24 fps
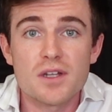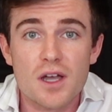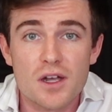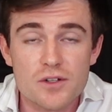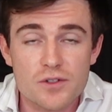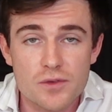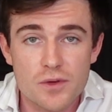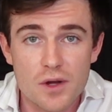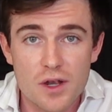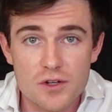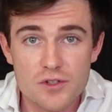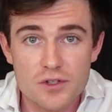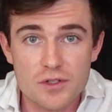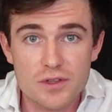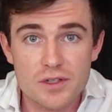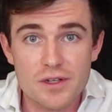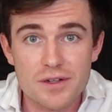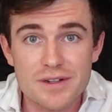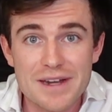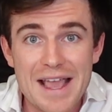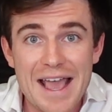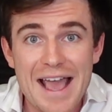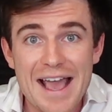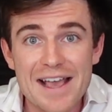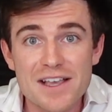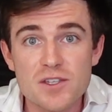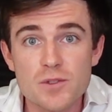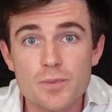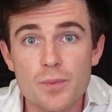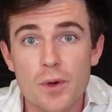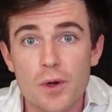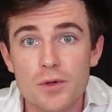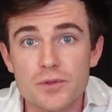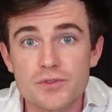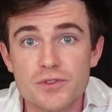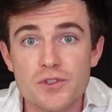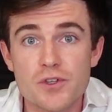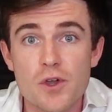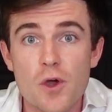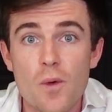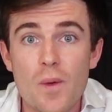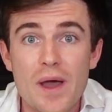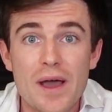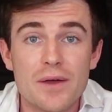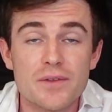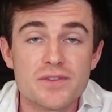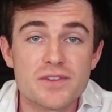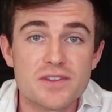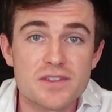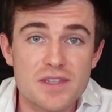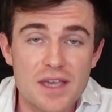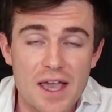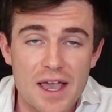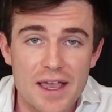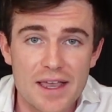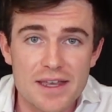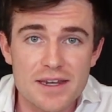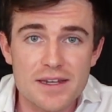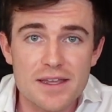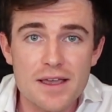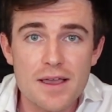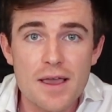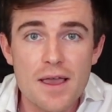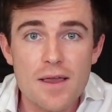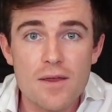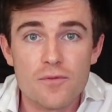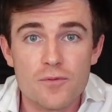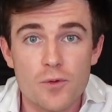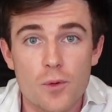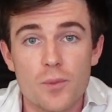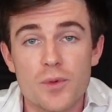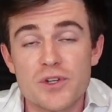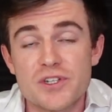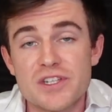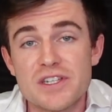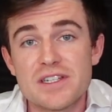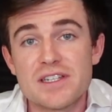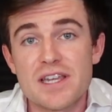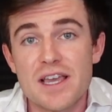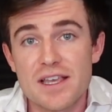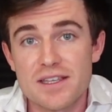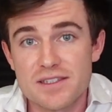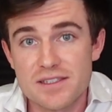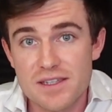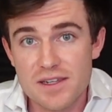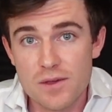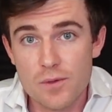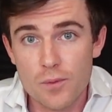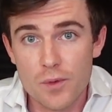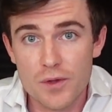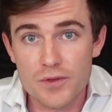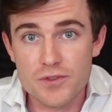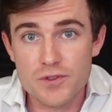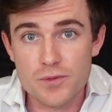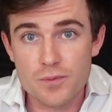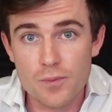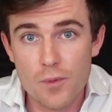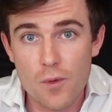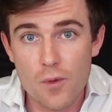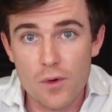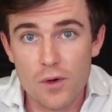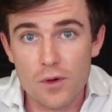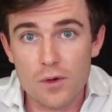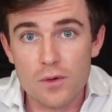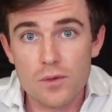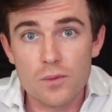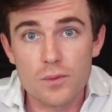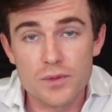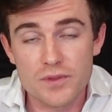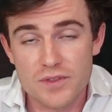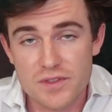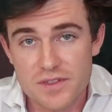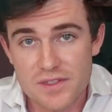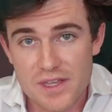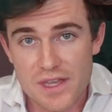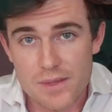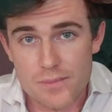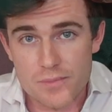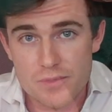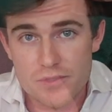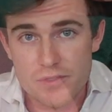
Dr. Roger Leir to ask Paul to go outside, from which he tested it once more with the same